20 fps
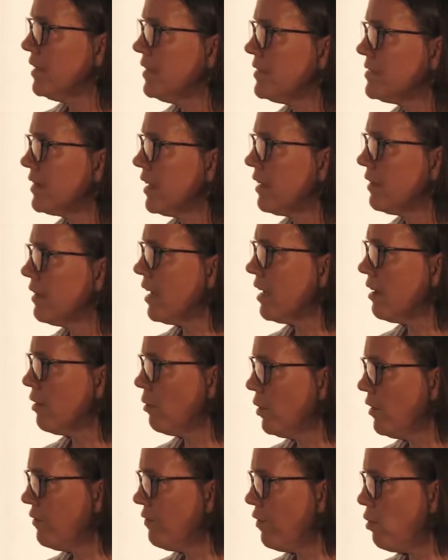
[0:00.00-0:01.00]
this area.
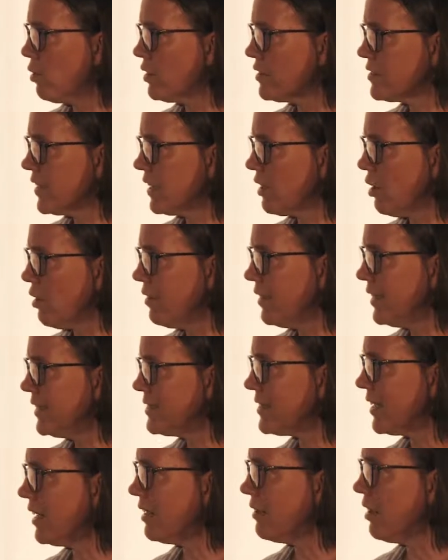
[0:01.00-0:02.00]
We're focusing on
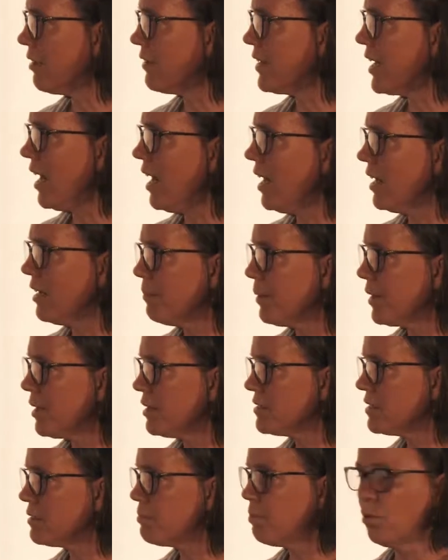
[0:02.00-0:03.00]
this area of the island
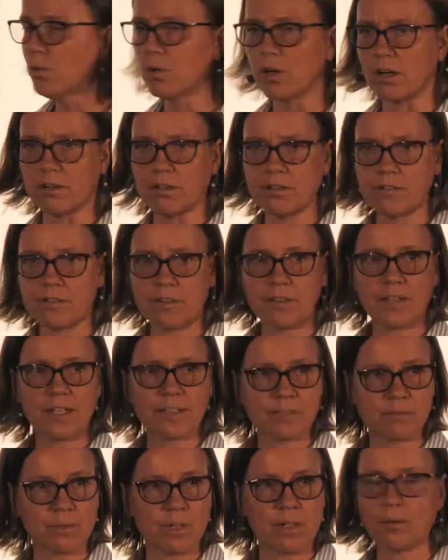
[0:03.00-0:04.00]
because it's poorer. So
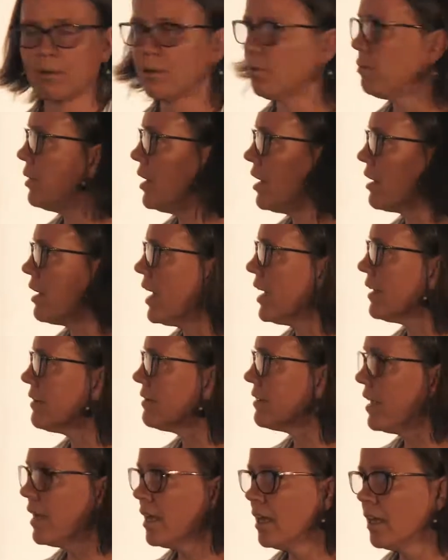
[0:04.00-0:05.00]
that's where we are
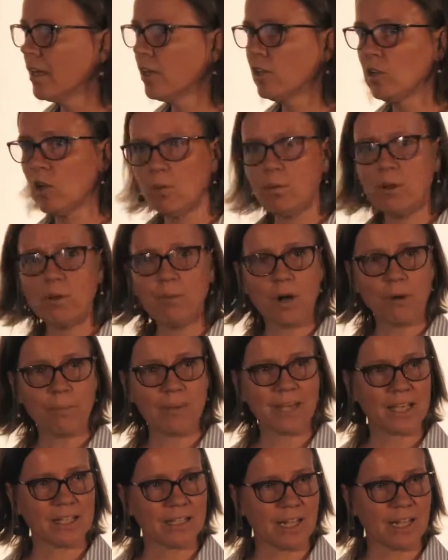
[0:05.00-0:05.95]
at. Global warming and